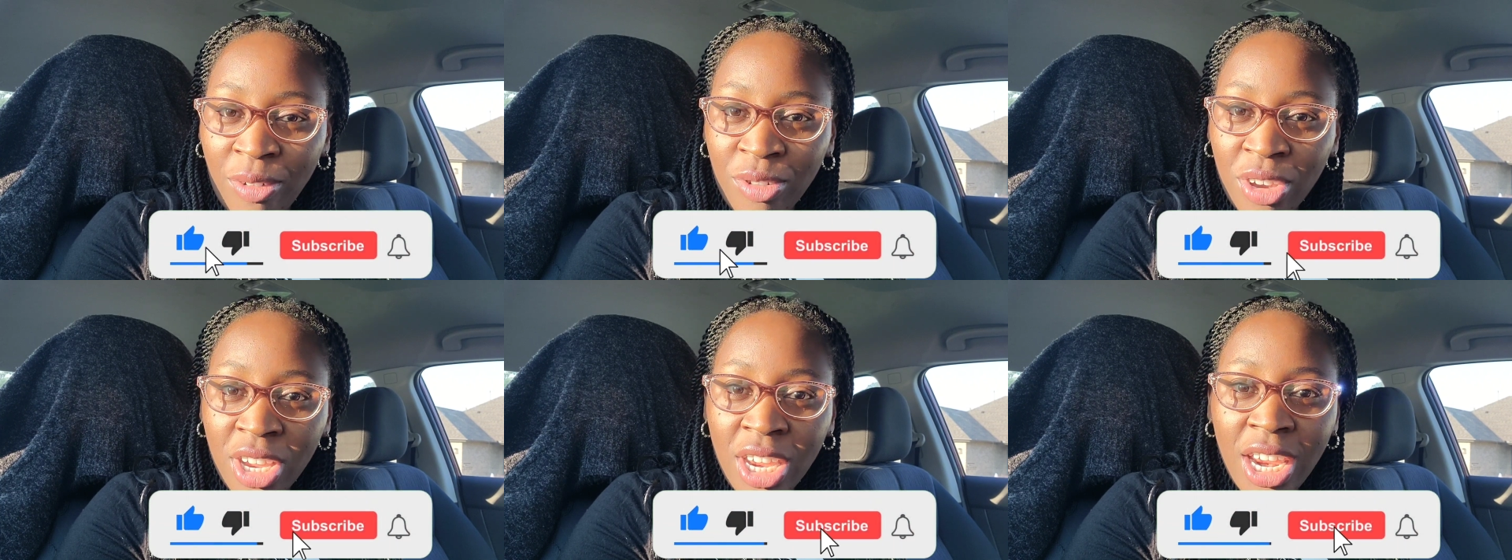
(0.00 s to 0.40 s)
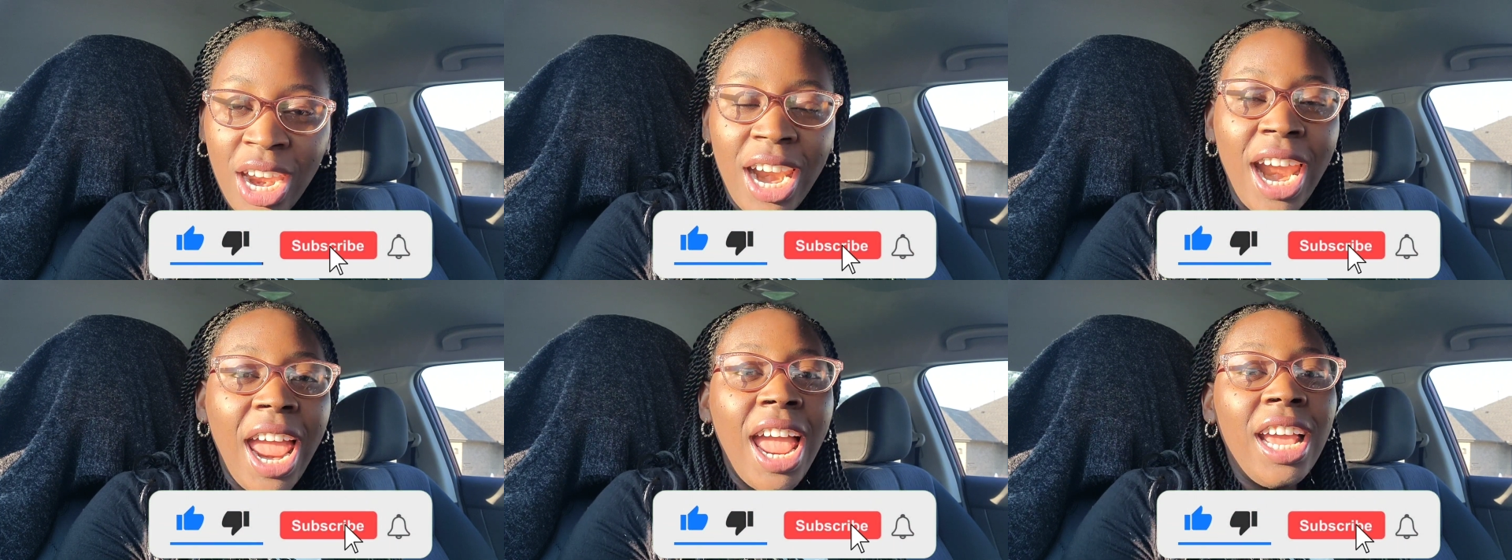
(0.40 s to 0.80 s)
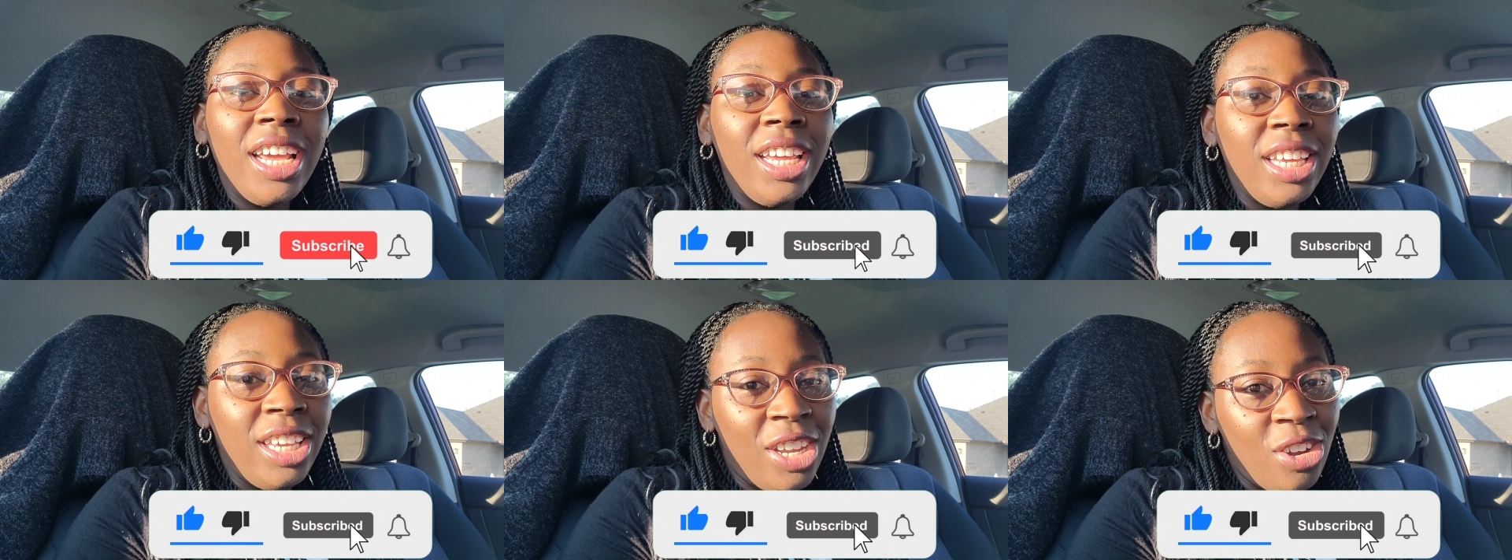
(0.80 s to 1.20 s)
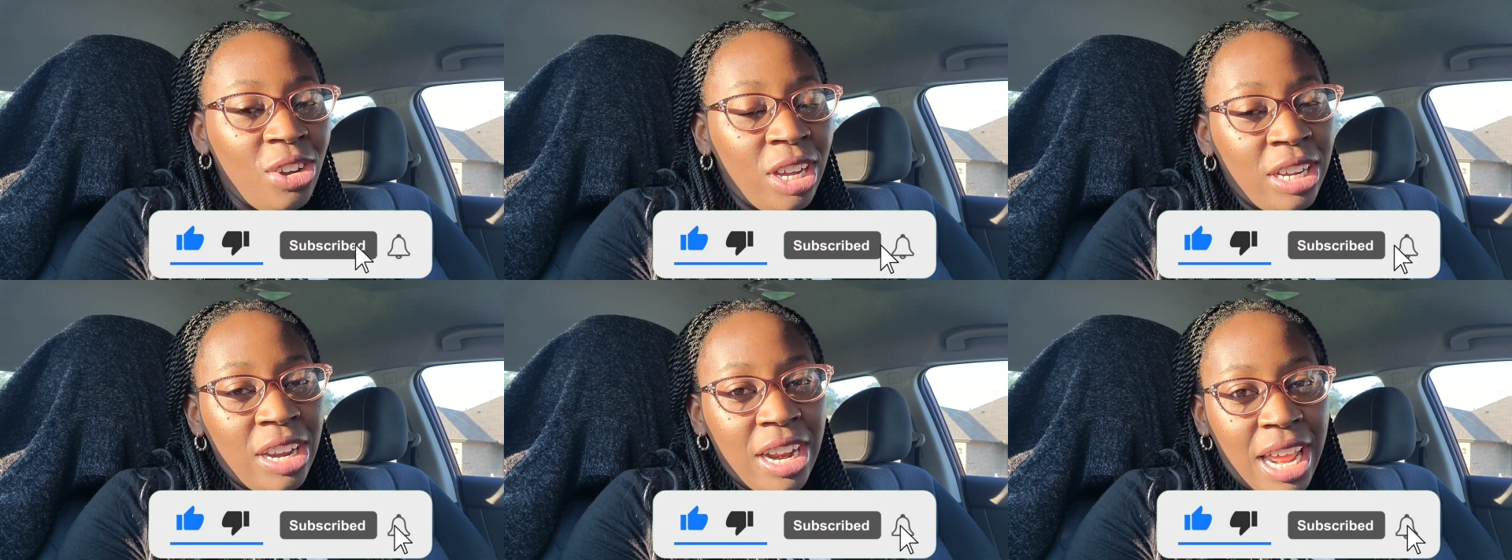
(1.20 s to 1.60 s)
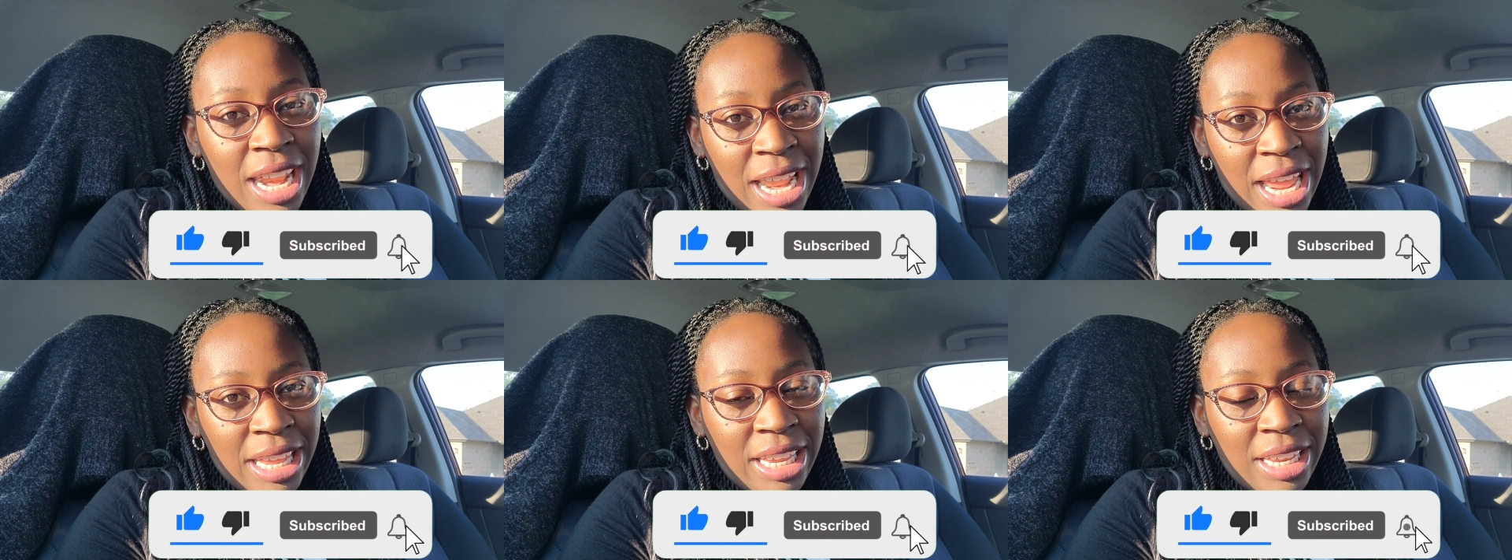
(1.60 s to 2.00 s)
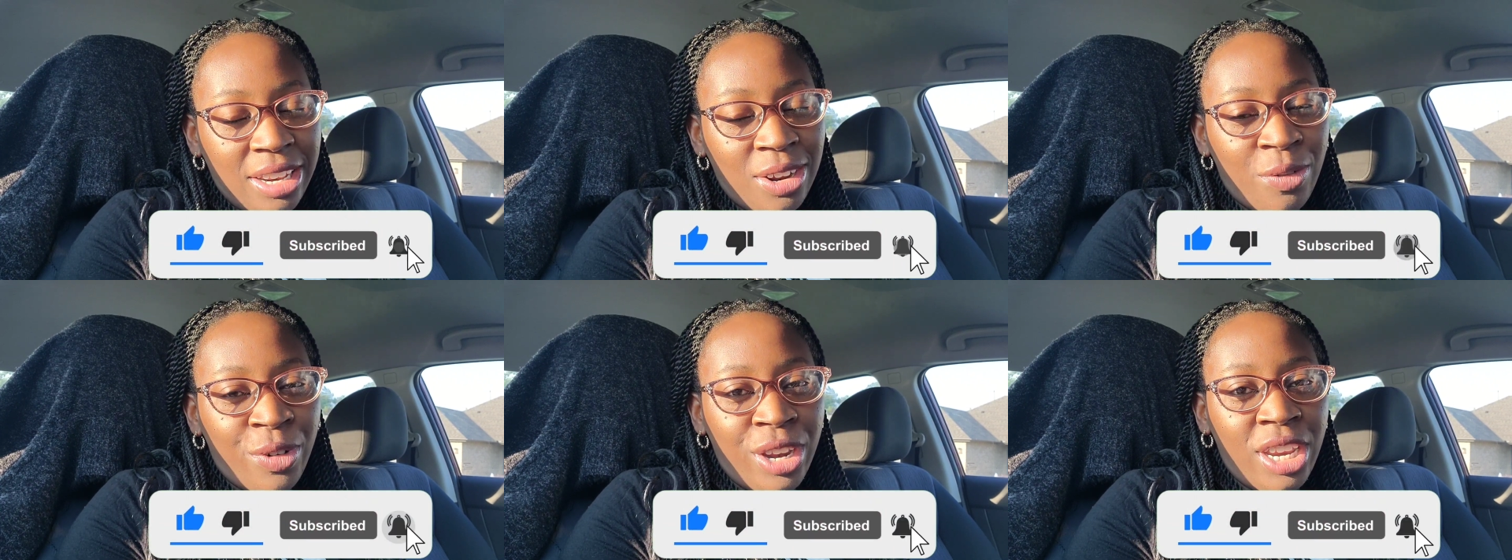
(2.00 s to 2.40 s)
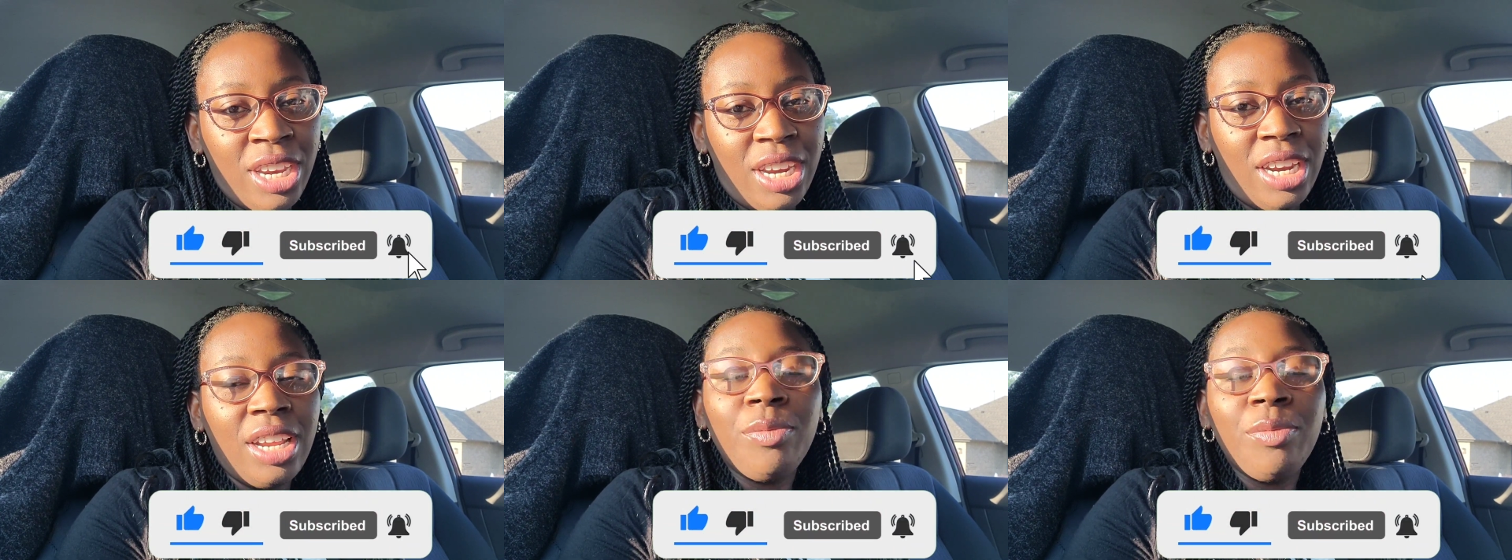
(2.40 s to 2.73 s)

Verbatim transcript: have you here you are gonna like it over here